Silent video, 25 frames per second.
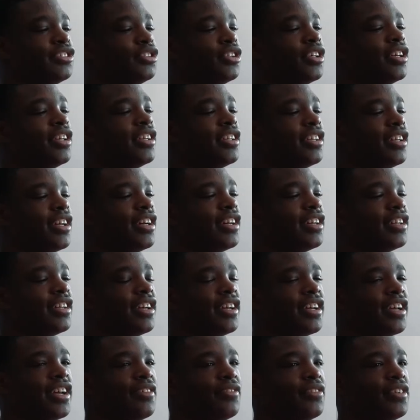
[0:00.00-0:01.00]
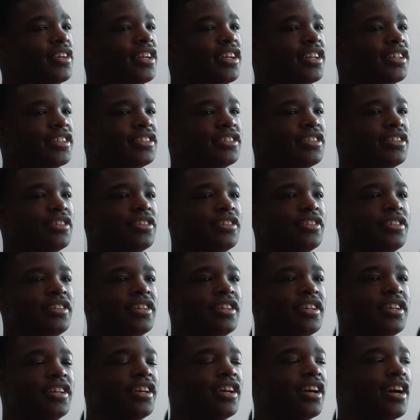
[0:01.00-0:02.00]
train a lot like every day. So
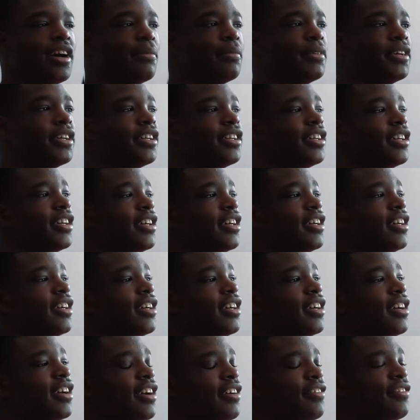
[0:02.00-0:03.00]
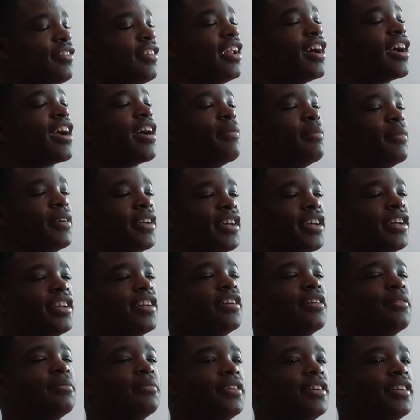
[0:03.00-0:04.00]
yeah, I feel like I've been
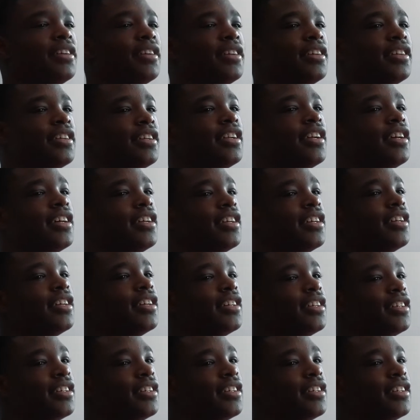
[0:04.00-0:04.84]
getting up there, like